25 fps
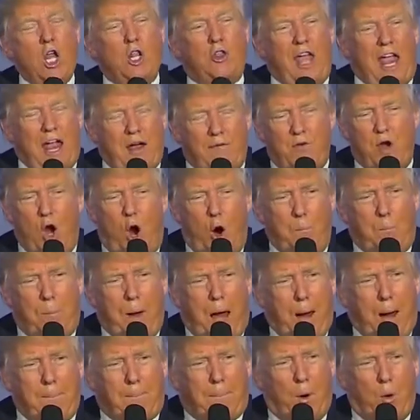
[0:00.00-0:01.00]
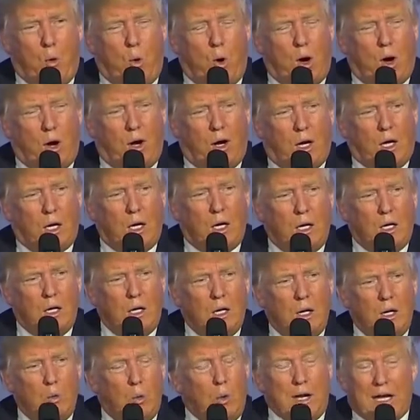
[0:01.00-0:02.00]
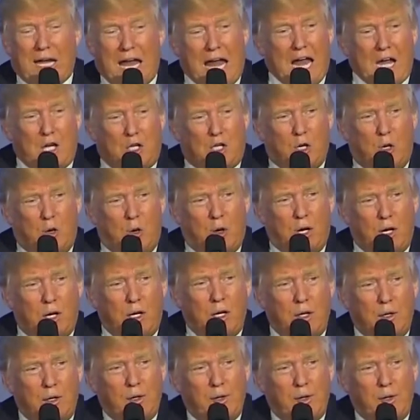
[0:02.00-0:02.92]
They have no paperwork. We can't do it.